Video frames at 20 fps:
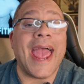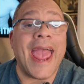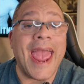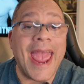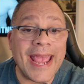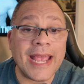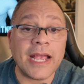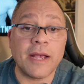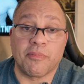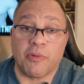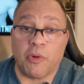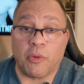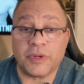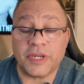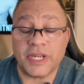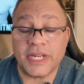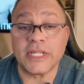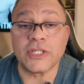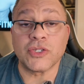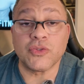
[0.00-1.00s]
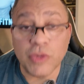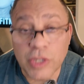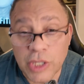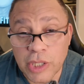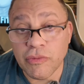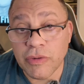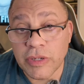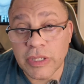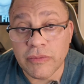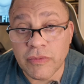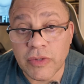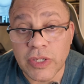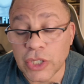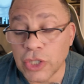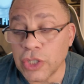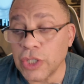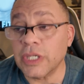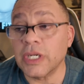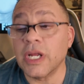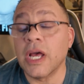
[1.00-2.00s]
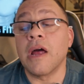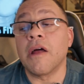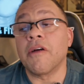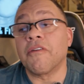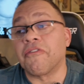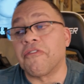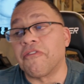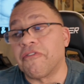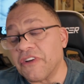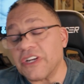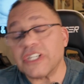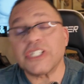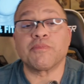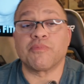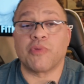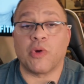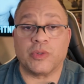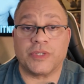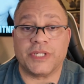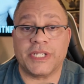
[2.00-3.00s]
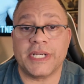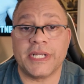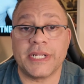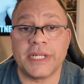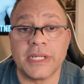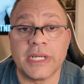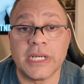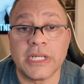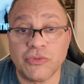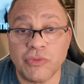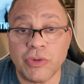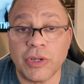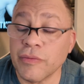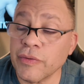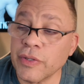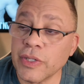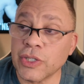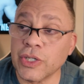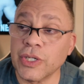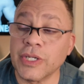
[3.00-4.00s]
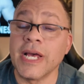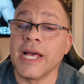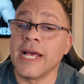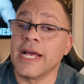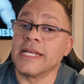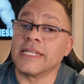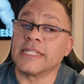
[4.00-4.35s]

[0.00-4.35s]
Egg protein is really, really, really good. Fish protein is really, really good.